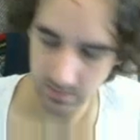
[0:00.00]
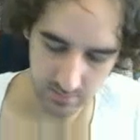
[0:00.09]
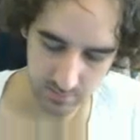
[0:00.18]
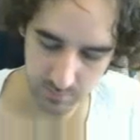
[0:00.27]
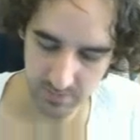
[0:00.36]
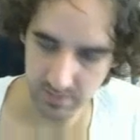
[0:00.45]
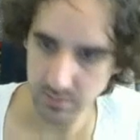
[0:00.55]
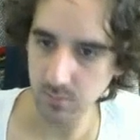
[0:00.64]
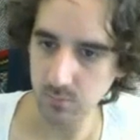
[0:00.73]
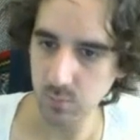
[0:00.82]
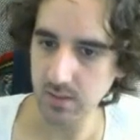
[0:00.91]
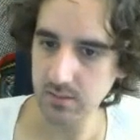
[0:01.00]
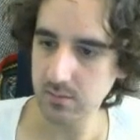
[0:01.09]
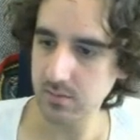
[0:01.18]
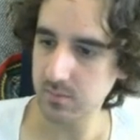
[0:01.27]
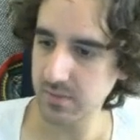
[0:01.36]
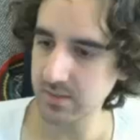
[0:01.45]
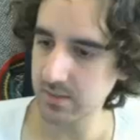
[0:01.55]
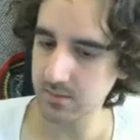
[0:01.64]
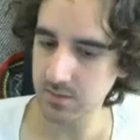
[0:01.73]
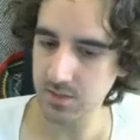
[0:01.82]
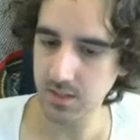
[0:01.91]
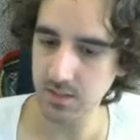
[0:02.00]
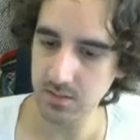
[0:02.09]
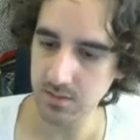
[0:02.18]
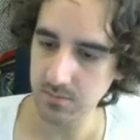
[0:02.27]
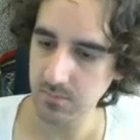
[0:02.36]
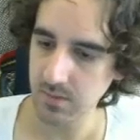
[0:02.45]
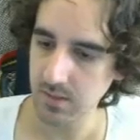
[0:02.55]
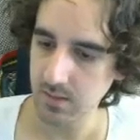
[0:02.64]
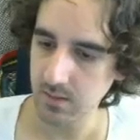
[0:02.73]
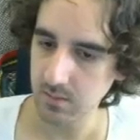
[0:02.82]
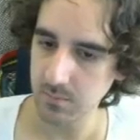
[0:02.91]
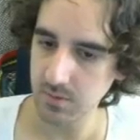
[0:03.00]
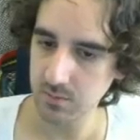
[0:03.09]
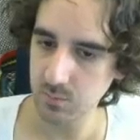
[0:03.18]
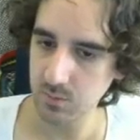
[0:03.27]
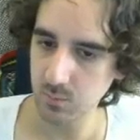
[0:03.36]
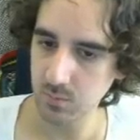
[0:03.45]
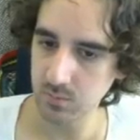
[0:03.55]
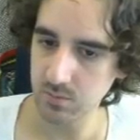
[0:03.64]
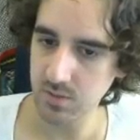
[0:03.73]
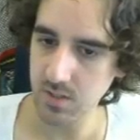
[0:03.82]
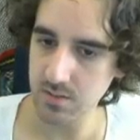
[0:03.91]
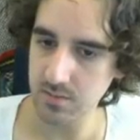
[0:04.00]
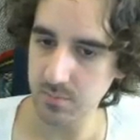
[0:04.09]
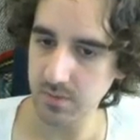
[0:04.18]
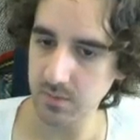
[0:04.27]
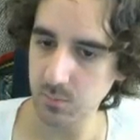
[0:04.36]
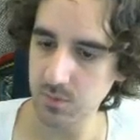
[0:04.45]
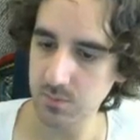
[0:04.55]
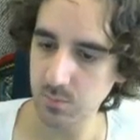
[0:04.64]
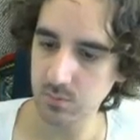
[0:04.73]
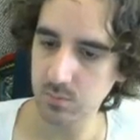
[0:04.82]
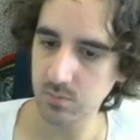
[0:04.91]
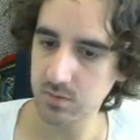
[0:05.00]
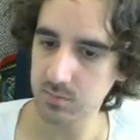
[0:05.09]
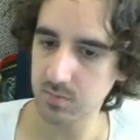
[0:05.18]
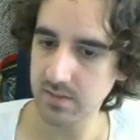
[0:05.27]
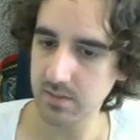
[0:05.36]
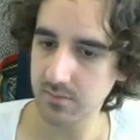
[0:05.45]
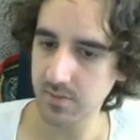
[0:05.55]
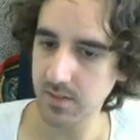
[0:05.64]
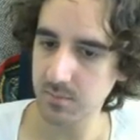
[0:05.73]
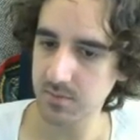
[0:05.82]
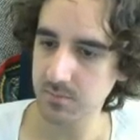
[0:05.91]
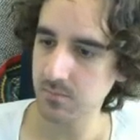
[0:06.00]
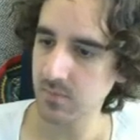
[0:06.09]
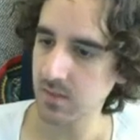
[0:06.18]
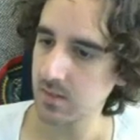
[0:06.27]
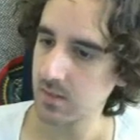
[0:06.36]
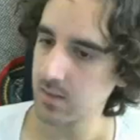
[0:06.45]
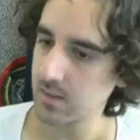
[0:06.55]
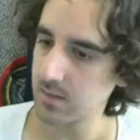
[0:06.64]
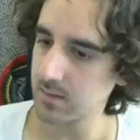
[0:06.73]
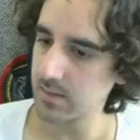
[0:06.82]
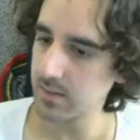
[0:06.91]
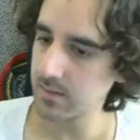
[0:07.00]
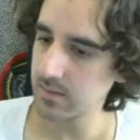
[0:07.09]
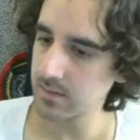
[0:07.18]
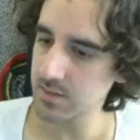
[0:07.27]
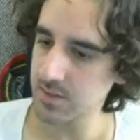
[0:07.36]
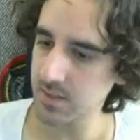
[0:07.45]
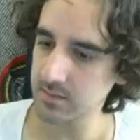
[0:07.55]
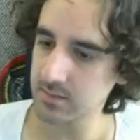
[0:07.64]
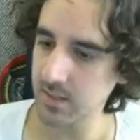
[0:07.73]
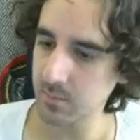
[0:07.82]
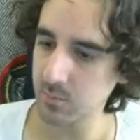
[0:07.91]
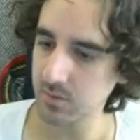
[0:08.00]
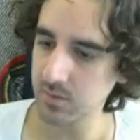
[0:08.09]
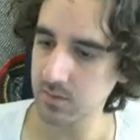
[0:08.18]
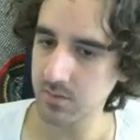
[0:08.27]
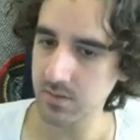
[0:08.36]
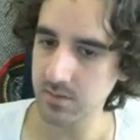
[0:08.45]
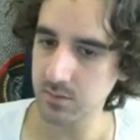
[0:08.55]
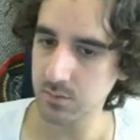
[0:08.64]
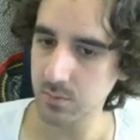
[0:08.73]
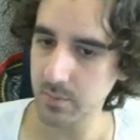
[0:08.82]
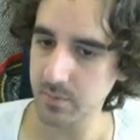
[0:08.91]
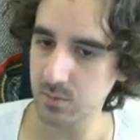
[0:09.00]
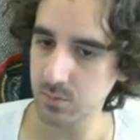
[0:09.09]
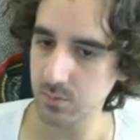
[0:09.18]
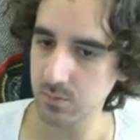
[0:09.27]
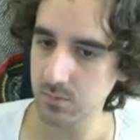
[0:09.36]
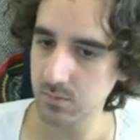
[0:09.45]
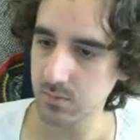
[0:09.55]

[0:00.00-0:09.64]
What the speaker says: speed of 1, so the speed doesn't change, because we don't want to change the speed, we just want to interpolate the frames. Then shutter time, we're going to increase it to maybe 2,